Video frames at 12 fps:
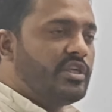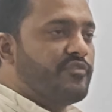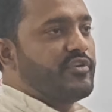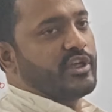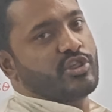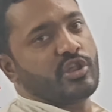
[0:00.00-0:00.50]

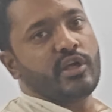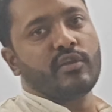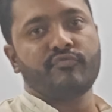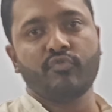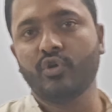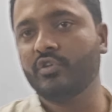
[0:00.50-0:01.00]
the
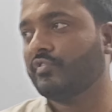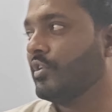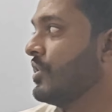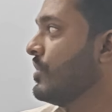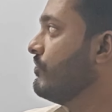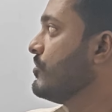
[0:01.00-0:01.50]
frictional
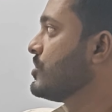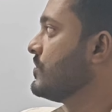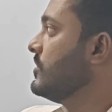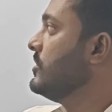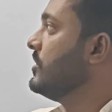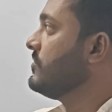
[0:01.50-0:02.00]
force which
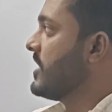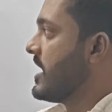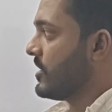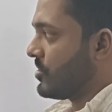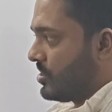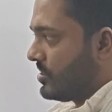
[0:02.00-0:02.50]
is in this
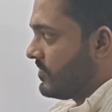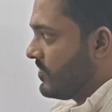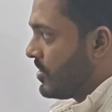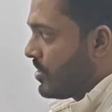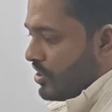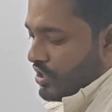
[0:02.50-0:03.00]
direction.
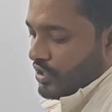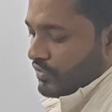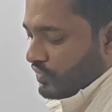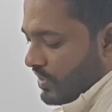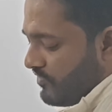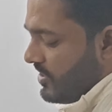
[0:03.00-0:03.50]

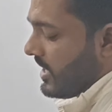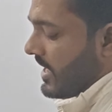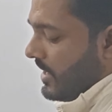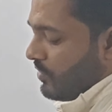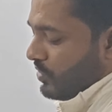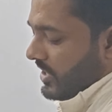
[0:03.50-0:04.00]
So if we
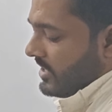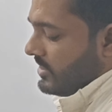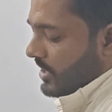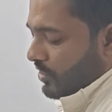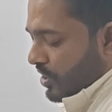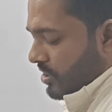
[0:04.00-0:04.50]

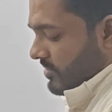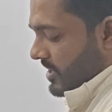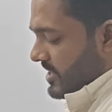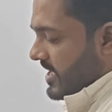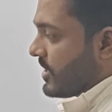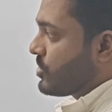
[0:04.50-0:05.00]
calculate the
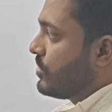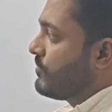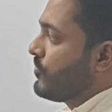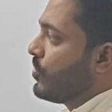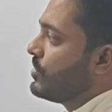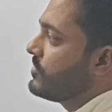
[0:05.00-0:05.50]
normal
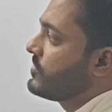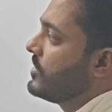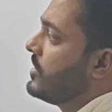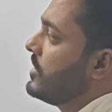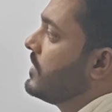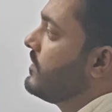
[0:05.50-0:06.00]
reaction
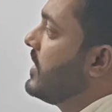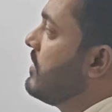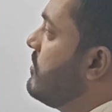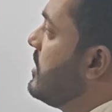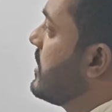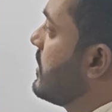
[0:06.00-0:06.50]
force,
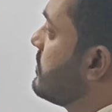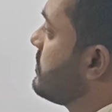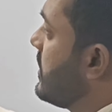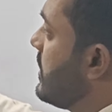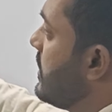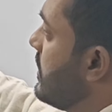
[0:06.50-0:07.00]
then we can
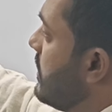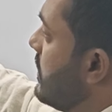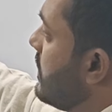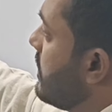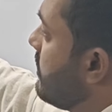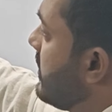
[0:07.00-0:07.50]
say
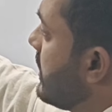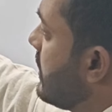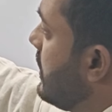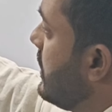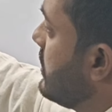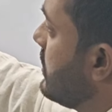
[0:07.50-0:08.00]
that
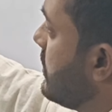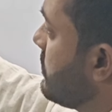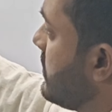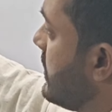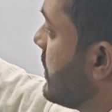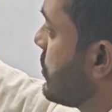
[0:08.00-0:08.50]
in
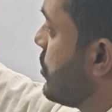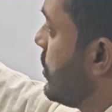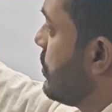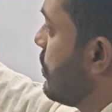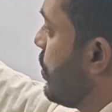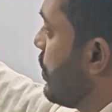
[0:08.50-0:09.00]
this
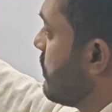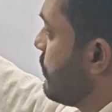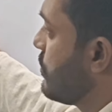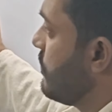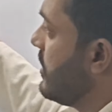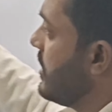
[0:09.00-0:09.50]
direction, or
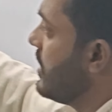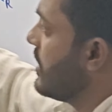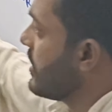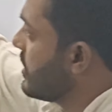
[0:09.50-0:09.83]
which we